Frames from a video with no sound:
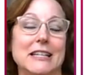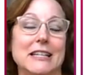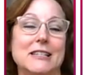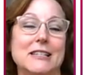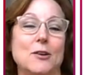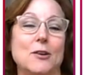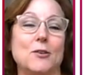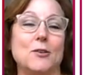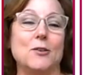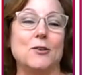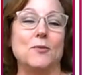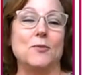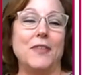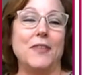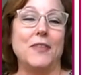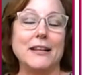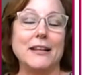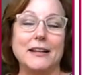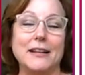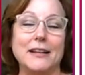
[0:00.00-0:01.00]
So
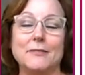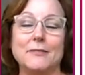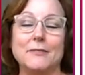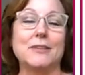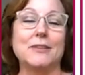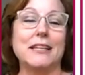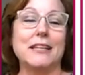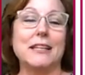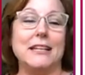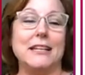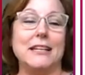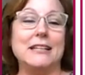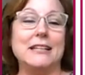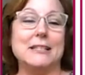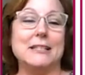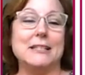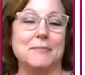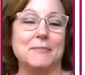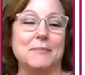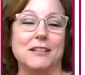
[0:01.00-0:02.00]
that really
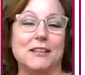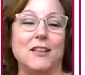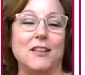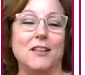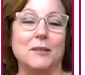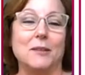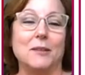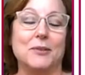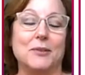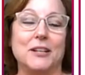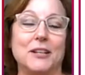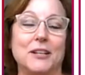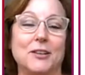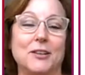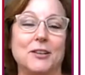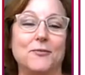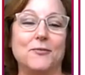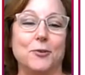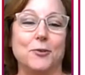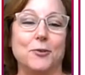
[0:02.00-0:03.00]
eats up the clock pretty
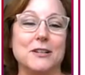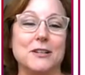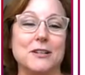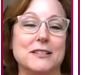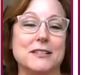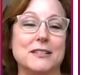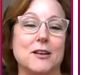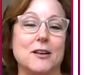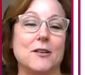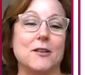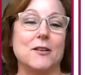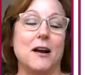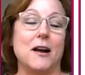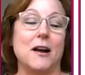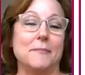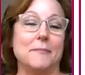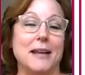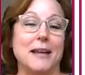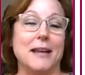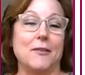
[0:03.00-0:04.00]
good for us.
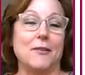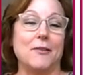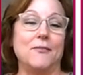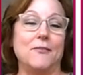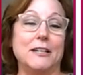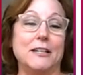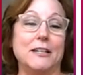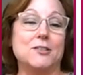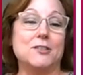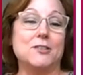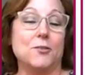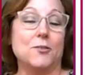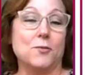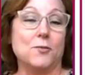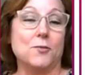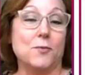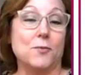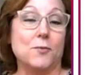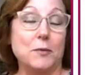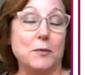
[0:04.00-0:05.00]
um, now, the Veneto,
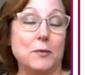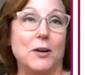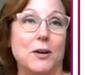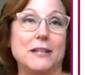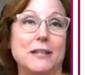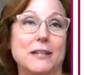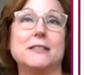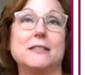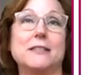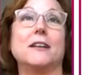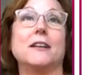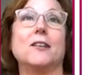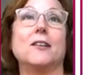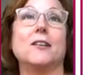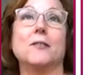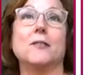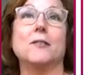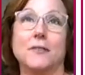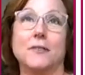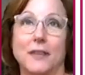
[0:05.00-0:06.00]
the red wines there
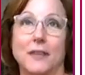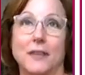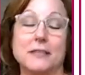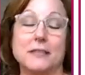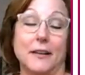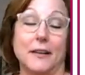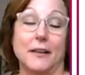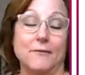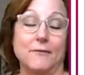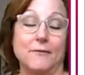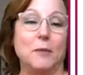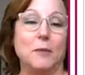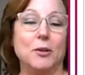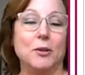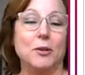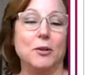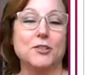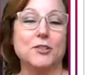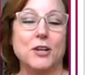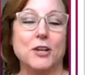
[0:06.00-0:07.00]
are things like
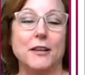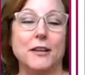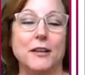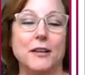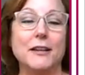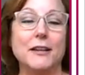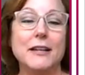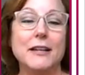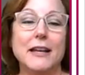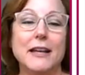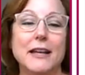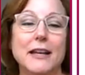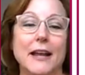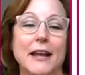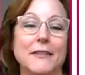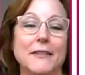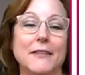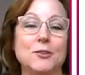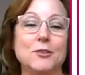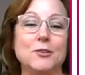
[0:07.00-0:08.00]
Valpolicella.
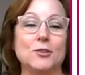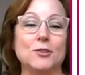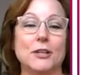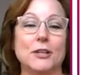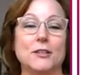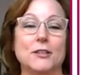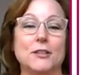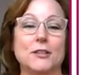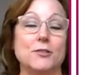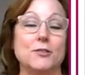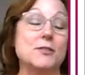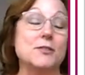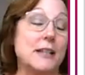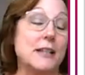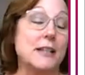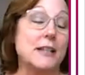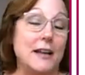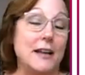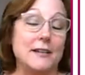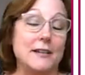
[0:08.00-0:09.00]
And then you look at
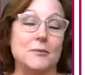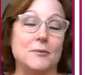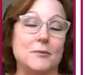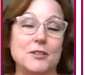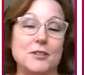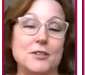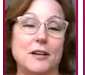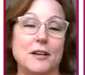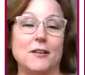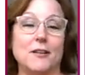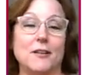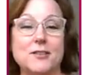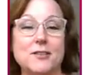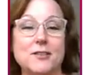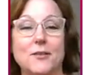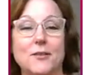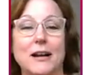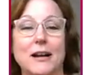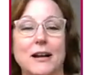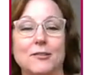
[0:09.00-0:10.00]
Toscana, which I
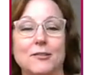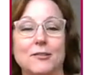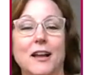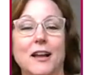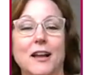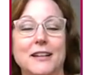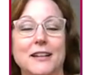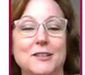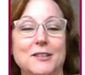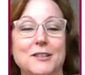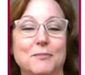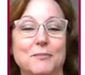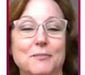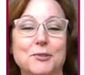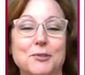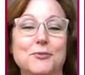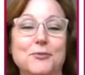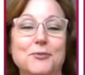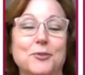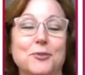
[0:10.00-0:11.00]
also outlined in
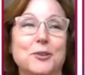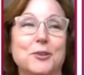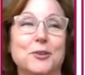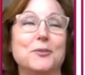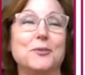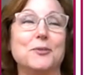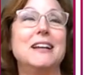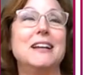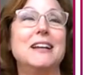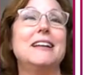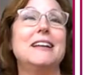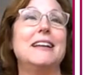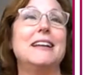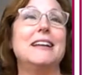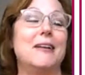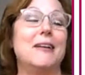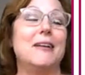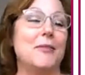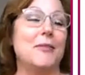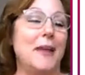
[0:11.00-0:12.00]
blue for you.
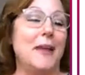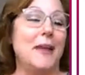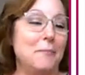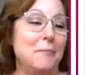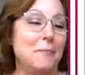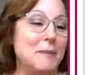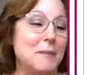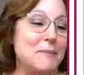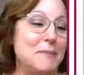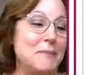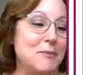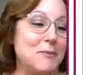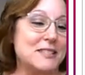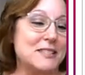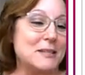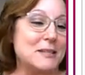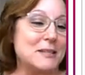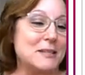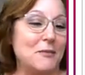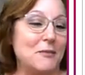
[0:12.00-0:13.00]
Now, that might be what
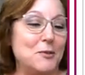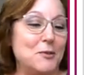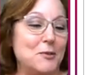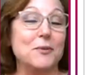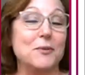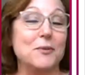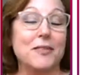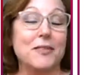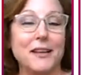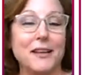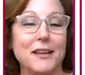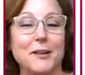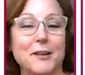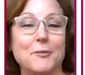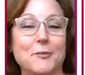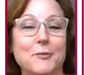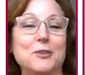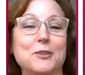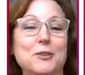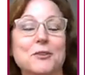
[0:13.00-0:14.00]
some of you were
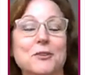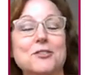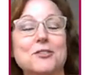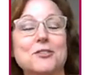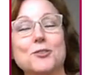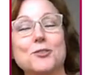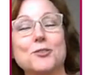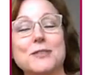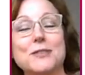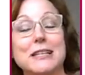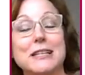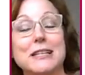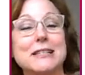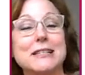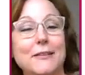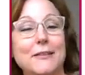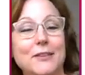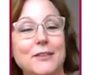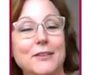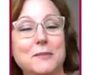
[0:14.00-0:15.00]
thinking when you were choosing
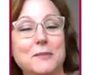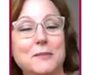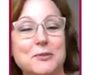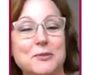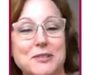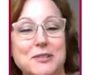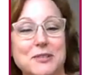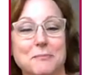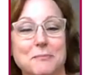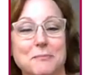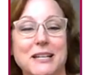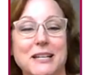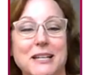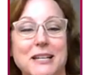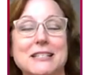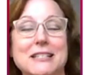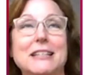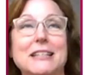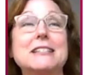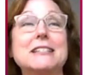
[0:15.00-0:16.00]
70%,
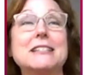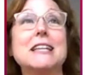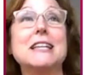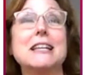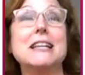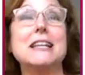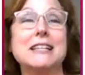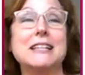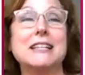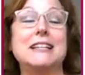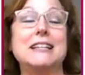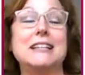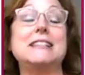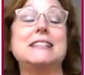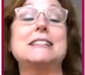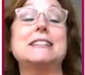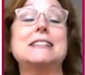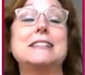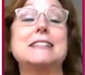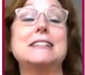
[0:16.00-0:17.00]
because in
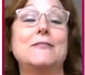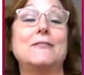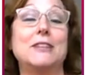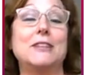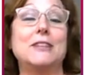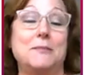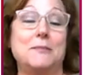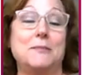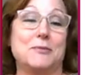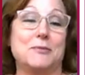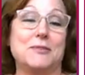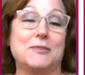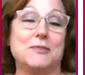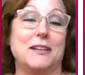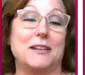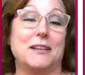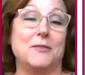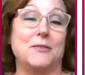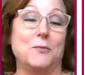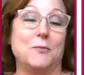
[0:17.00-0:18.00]
Tuscany,
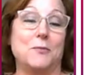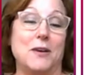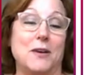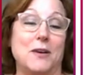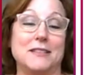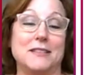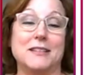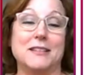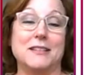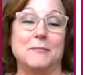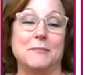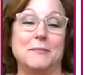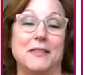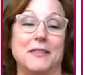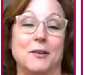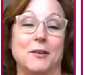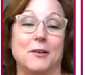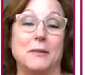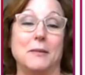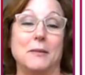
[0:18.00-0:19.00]
70% of the wines
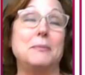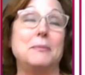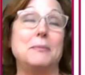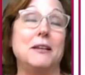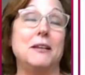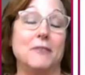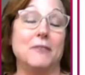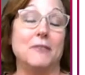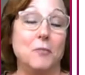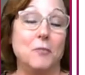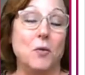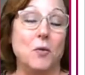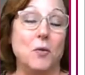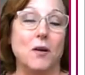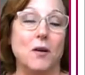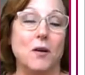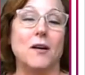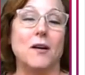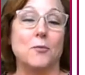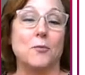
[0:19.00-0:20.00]
coming there, maybe even
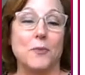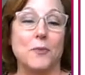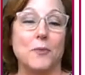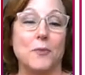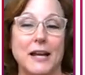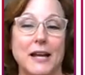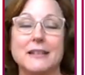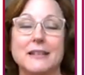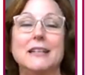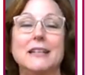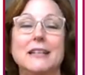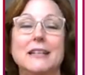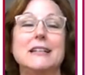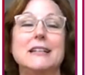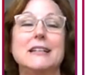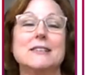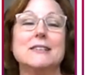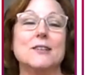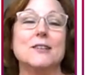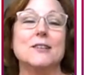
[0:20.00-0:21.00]
more, are red.
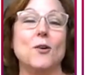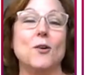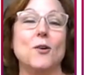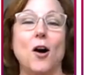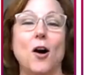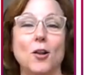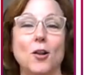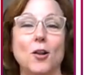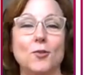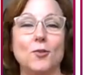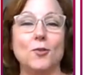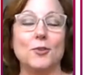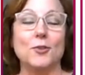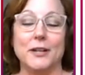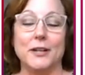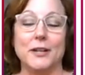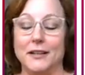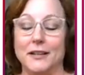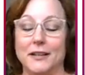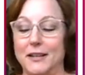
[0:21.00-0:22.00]
So all over
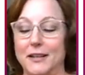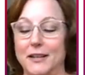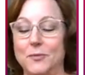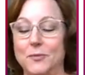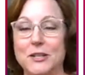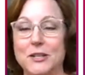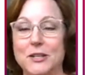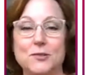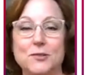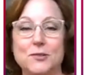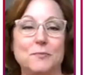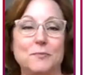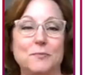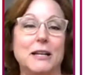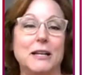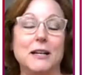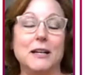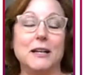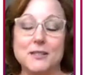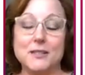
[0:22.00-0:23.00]
Italy, we do
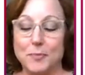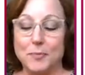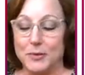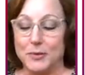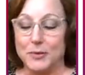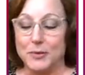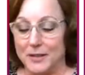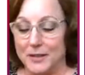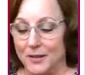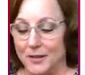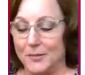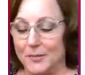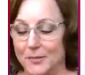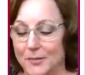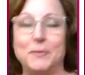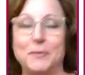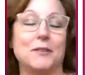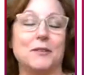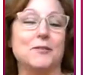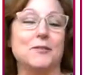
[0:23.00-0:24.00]
because of Prosecco
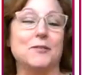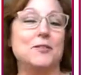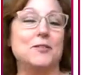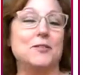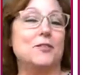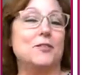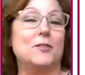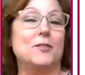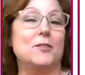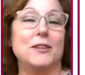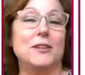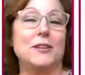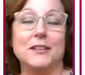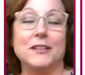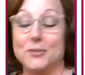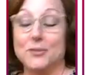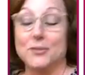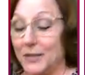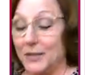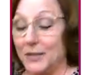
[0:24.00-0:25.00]
and Pinot Grigio, it
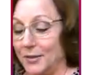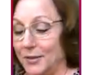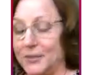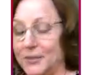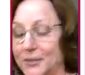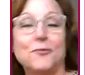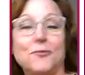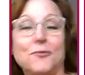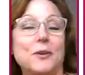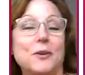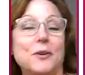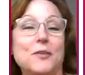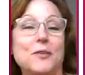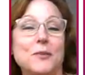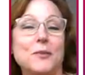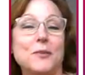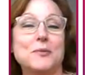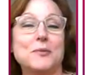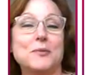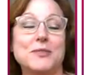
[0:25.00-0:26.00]
is really only
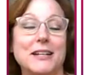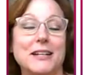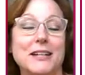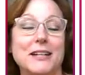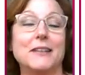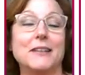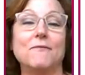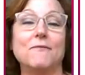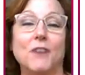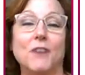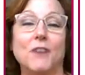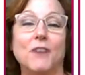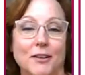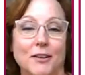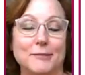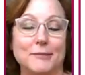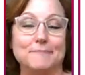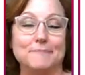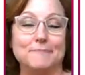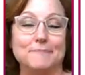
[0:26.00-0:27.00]
43% in
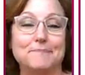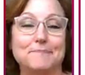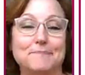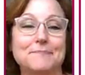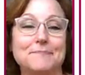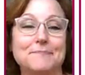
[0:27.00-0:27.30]
volume.